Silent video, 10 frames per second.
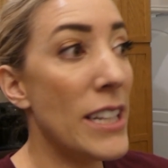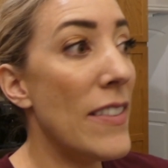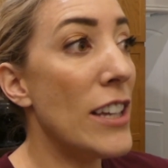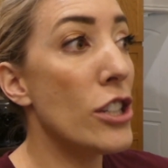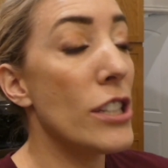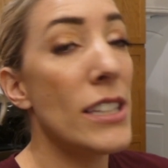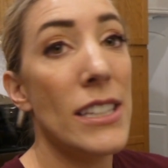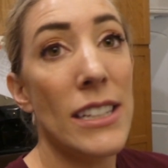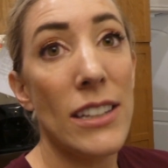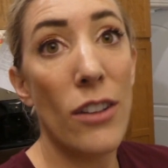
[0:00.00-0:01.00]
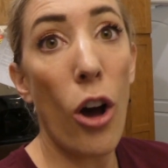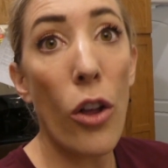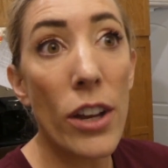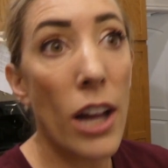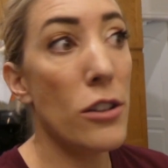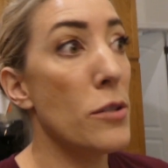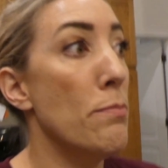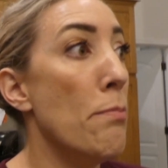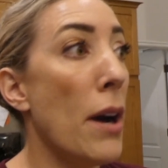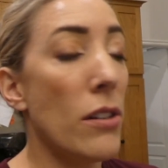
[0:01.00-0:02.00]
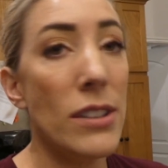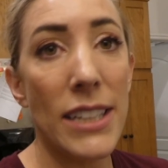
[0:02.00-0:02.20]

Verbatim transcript: and they just, all the colors muddled